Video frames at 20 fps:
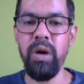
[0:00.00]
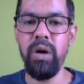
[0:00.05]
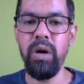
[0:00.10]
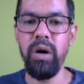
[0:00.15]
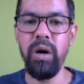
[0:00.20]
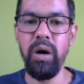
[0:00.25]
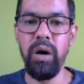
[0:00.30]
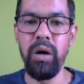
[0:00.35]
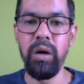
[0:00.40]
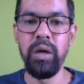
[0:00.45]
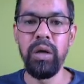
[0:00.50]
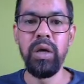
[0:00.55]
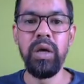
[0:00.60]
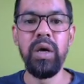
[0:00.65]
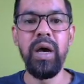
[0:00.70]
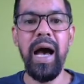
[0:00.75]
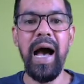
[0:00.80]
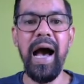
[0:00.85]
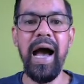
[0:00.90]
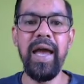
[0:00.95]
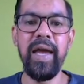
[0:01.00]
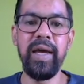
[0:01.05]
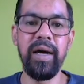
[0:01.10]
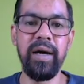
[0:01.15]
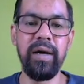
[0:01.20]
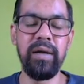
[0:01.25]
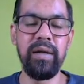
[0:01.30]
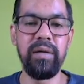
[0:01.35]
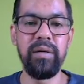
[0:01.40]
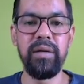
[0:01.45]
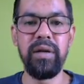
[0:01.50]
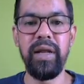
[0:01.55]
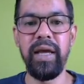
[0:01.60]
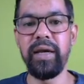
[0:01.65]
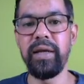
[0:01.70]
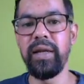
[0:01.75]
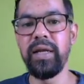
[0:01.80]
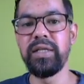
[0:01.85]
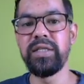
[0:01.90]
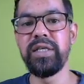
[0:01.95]

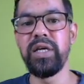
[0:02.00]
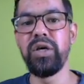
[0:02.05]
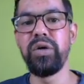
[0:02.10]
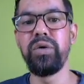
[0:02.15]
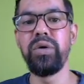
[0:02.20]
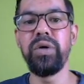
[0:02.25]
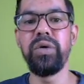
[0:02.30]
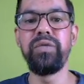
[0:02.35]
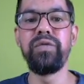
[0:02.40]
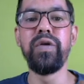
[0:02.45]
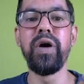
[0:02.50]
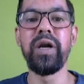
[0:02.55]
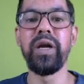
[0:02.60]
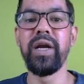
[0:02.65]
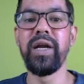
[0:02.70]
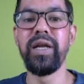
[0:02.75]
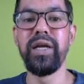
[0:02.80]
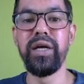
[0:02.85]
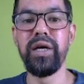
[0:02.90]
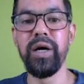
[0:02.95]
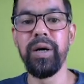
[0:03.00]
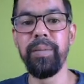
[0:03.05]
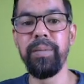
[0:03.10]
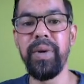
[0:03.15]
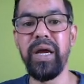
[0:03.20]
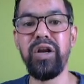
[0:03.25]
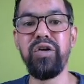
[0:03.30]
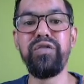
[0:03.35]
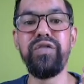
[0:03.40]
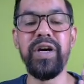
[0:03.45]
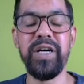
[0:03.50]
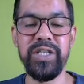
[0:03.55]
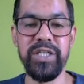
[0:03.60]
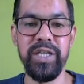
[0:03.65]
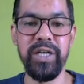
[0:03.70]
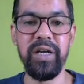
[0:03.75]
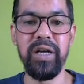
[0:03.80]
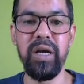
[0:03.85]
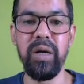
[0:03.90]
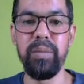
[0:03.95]
let's say if you are running a
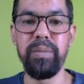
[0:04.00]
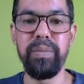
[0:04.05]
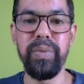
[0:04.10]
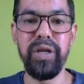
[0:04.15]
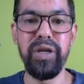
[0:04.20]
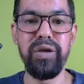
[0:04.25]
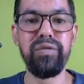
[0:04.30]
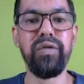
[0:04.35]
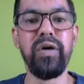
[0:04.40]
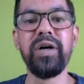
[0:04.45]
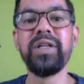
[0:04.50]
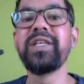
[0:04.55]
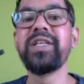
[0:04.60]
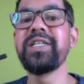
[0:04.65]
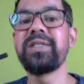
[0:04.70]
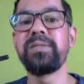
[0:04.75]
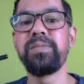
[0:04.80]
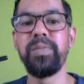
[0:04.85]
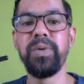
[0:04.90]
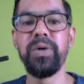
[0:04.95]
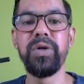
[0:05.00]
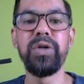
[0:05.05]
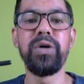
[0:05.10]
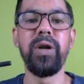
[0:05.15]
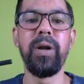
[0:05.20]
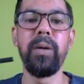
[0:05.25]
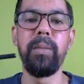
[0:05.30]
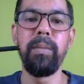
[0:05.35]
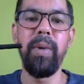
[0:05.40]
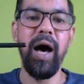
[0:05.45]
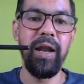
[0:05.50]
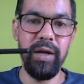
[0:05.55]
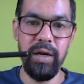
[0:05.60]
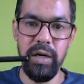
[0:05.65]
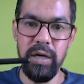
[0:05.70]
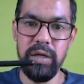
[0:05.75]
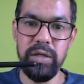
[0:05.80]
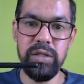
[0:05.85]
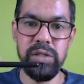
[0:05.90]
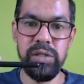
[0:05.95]
manufacturing company for this particular
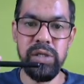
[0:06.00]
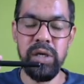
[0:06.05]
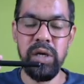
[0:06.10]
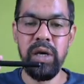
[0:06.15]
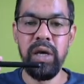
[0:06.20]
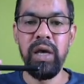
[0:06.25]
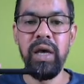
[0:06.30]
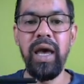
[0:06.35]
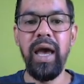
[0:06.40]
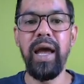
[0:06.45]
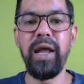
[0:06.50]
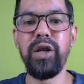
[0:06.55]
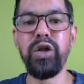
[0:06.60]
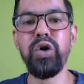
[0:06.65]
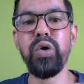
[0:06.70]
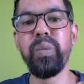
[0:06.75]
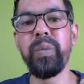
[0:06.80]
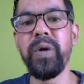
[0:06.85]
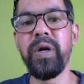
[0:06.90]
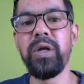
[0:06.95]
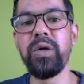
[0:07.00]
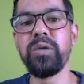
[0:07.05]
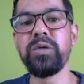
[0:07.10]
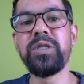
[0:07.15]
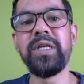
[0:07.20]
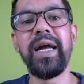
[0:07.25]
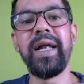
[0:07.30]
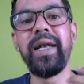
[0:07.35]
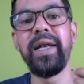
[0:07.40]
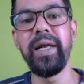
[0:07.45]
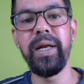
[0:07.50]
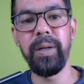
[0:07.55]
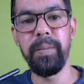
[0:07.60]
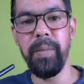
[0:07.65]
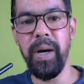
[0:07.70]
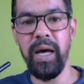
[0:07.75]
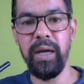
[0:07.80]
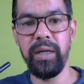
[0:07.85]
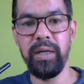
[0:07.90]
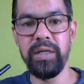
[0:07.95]
markers, and you produce 100
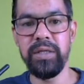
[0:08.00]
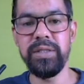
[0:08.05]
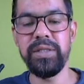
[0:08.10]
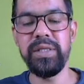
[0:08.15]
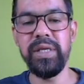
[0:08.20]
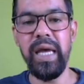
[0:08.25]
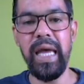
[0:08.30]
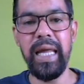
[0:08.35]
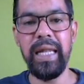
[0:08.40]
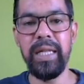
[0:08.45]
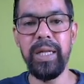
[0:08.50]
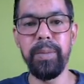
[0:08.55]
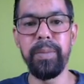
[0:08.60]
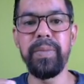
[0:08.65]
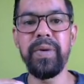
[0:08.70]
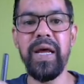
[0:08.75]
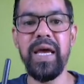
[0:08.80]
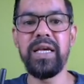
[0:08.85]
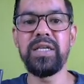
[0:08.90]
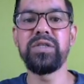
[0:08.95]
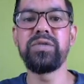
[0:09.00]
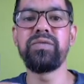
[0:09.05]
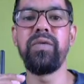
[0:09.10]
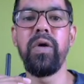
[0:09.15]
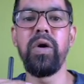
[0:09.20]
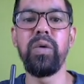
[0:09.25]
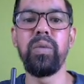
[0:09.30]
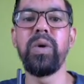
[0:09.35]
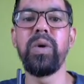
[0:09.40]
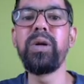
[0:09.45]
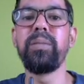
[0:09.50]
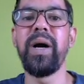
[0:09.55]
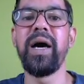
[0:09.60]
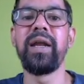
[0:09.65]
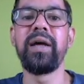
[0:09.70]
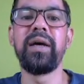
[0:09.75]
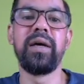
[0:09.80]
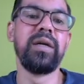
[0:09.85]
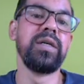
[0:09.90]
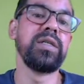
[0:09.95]
markers, and the price for one
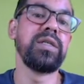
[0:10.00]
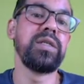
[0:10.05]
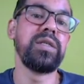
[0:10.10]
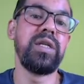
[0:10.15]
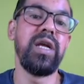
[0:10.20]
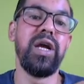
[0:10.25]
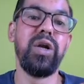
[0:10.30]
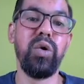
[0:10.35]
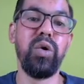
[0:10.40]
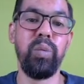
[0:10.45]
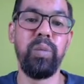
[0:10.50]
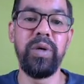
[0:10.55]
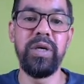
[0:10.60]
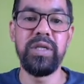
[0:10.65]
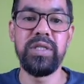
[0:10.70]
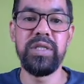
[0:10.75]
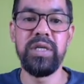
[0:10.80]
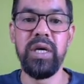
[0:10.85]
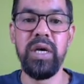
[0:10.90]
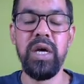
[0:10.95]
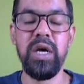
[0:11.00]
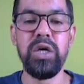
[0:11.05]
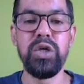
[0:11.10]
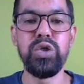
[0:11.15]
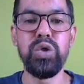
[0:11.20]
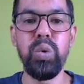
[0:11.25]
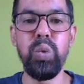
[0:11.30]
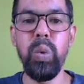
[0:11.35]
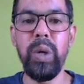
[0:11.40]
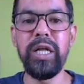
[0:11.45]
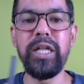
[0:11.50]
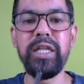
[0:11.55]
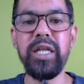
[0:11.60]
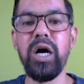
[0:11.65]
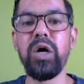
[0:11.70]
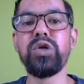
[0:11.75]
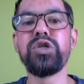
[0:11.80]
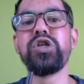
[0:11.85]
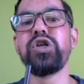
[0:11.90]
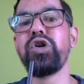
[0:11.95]
marker is 10 rupees. So
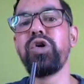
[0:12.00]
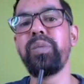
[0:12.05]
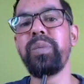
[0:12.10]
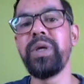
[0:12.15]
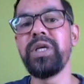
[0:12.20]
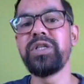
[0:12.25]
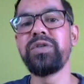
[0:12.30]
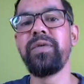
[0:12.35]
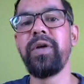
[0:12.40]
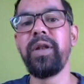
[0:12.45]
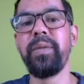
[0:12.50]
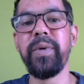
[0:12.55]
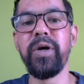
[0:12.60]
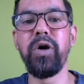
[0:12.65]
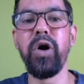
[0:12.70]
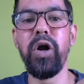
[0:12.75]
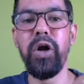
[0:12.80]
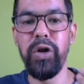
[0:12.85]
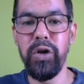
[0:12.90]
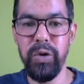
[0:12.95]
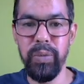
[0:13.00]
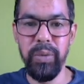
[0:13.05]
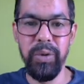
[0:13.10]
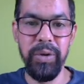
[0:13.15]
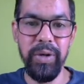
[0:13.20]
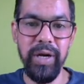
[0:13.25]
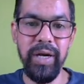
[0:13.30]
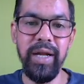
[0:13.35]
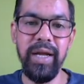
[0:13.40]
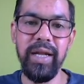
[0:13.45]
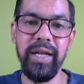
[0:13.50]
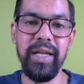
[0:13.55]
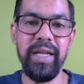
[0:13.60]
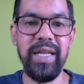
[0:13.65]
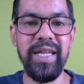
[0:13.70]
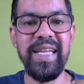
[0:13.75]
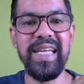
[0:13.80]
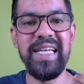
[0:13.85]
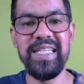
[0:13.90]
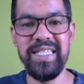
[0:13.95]
1000 rupees will be contributed in
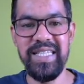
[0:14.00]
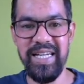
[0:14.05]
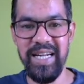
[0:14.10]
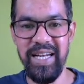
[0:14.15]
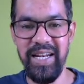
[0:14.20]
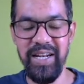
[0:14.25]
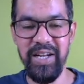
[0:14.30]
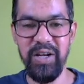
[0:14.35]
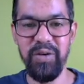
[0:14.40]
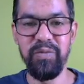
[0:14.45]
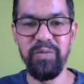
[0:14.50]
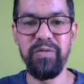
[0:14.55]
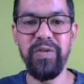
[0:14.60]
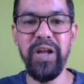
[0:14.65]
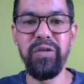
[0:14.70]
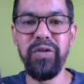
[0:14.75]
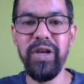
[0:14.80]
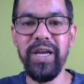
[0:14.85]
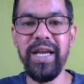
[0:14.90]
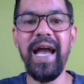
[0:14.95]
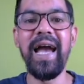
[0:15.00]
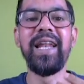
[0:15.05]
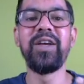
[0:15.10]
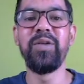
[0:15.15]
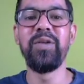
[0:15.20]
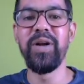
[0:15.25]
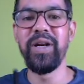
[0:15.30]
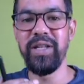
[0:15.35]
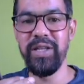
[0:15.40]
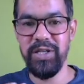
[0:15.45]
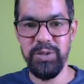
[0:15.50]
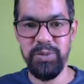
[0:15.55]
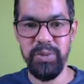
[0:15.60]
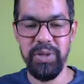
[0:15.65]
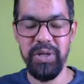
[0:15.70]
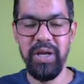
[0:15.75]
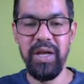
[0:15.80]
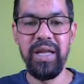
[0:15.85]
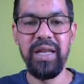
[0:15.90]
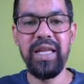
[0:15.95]
the national income when we calculate this
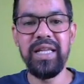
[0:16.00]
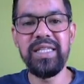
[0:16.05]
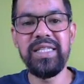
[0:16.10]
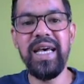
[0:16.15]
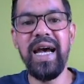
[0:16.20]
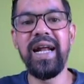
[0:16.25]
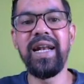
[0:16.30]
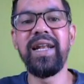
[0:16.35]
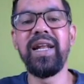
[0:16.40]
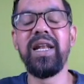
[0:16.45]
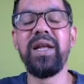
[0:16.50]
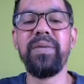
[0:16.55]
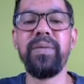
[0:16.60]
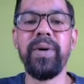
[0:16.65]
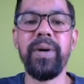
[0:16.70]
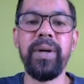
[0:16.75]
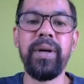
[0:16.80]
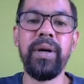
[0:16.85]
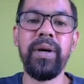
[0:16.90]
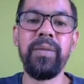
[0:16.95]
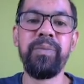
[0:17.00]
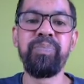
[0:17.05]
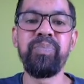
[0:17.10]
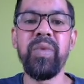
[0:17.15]
one. Let's say I deliver